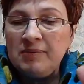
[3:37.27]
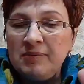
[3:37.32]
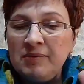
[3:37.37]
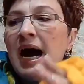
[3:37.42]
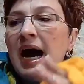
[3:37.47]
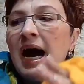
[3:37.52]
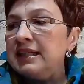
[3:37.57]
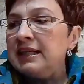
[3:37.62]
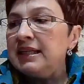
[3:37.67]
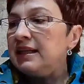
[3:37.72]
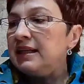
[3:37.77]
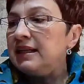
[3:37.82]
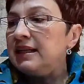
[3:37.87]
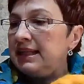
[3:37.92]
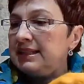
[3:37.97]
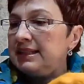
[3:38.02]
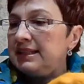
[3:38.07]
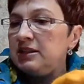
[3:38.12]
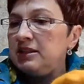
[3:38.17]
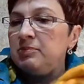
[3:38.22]
add
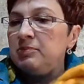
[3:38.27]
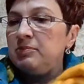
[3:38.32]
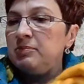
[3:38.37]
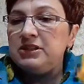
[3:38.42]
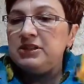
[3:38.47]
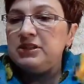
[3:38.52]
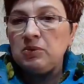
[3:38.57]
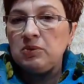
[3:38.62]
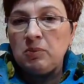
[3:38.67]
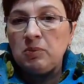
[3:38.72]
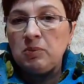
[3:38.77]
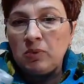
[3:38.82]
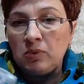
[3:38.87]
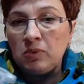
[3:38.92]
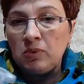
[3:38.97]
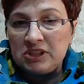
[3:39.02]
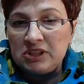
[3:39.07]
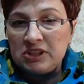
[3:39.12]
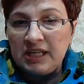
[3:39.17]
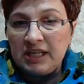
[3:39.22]
little bit of
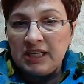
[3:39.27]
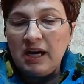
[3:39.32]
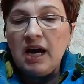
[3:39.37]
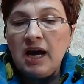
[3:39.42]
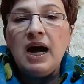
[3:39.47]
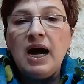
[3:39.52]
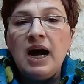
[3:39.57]
water